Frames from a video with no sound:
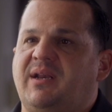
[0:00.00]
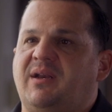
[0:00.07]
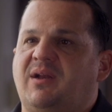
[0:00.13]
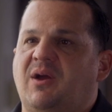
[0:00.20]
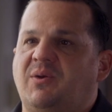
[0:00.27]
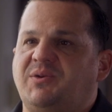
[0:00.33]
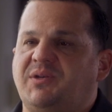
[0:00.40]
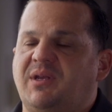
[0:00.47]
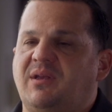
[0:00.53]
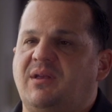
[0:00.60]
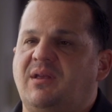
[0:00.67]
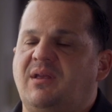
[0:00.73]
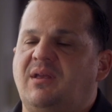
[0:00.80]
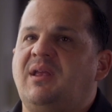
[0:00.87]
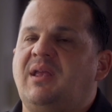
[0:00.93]
into coaching,
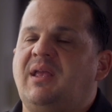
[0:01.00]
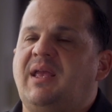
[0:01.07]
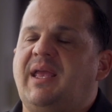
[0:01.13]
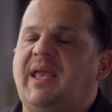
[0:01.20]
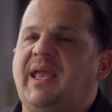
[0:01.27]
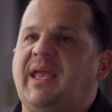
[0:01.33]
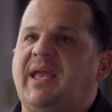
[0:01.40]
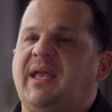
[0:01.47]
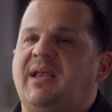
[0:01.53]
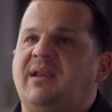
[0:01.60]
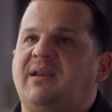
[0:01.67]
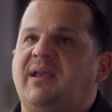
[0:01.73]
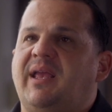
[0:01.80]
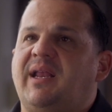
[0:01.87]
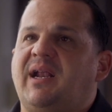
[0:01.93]

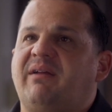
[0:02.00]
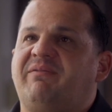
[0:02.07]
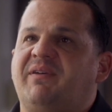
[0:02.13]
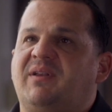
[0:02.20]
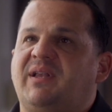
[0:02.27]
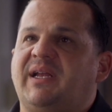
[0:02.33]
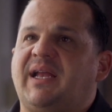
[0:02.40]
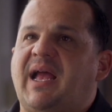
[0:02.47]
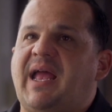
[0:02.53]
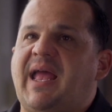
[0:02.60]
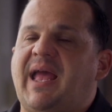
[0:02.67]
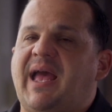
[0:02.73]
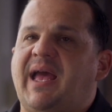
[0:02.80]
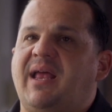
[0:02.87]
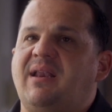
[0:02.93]
and I felt like I
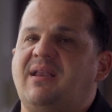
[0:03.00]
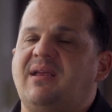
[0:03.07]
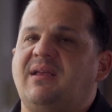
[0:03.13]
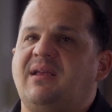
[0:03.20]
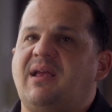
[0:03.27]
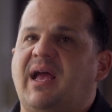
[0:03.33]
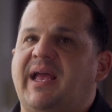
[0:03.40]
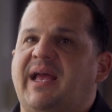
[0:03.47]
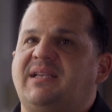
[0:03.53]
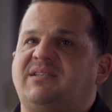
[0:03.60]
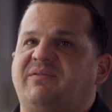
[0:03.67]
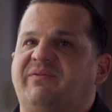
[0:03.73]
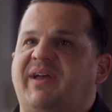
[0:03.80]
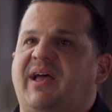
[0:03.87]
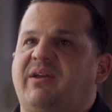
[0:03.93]
had
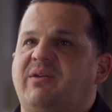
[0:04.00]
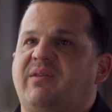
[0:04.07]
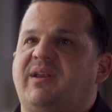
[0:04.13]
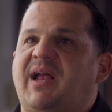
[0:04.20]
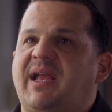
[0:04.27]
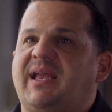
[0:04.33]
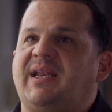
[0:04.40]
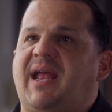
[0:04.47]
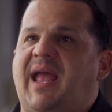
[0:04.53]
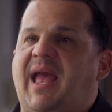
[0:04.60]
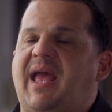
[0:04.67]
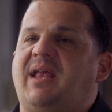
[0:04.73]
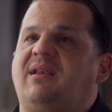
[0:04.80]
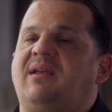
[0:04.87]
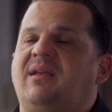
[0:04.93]
some value that I could
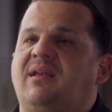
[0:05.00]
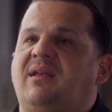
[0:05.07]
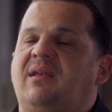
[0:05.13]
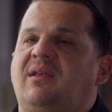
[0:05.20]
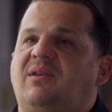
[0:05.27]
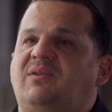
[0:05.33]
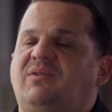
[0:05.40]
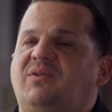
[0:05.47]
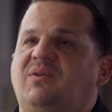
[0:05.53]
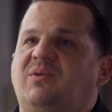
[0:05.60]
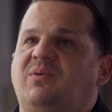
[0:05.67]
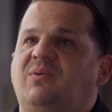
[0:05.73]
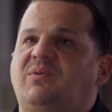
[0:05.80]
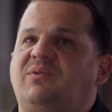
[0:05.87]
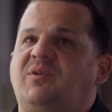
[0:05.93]
add
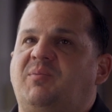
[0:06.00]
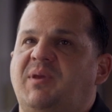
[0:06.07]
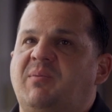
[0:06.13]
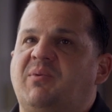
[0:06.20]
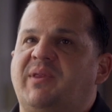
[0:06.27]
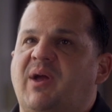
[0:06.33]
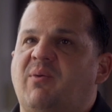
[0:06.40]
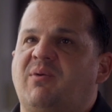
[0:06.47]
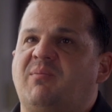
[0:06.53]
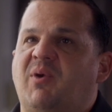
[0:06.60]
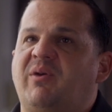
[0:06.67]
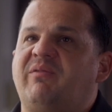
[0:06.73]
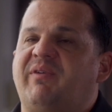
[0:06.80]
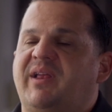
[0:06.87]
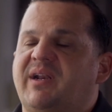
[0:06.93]
to people that were
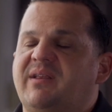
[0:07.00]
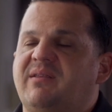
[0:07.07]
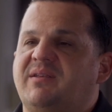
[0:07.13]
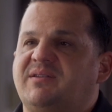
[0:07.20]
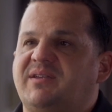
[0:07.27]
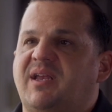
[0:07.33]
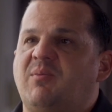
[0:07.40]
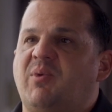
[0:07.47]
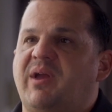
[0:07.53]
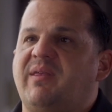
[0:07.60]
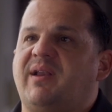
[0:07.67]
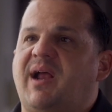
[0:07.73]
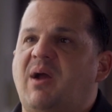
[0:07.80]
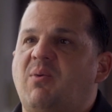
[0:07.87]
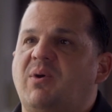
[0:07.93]
motivated in the same way
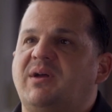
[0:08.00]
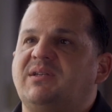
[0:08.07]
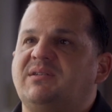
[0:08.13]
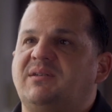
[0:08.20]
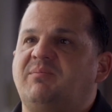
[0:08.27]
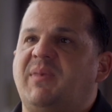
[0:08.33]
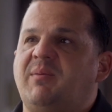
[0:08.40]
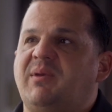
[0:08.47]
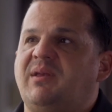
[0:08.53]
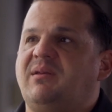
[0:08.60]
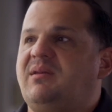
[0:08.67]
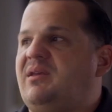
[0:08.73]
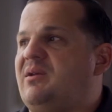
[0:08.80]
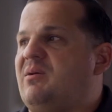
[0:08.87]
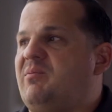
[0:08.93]
that I was, and
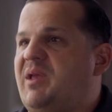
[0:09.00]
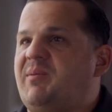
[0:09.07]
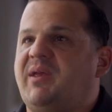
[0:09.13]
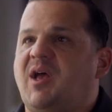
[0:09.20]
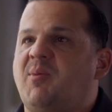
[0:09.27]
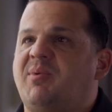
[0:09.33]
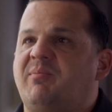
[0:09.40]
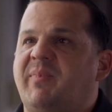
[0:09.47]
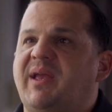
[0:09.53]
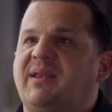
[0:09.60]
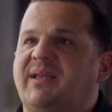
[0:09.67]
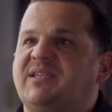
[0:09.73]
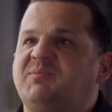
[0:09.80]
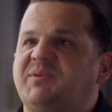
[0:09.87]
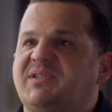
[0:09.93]
maybe help them make
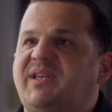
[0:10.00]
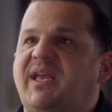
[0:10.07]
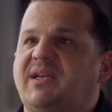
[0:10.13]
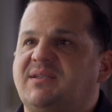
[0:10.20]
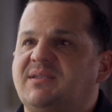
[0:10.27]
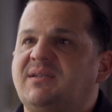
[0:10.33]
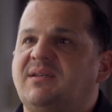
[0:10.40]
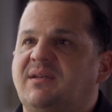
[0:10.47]
less mistakes.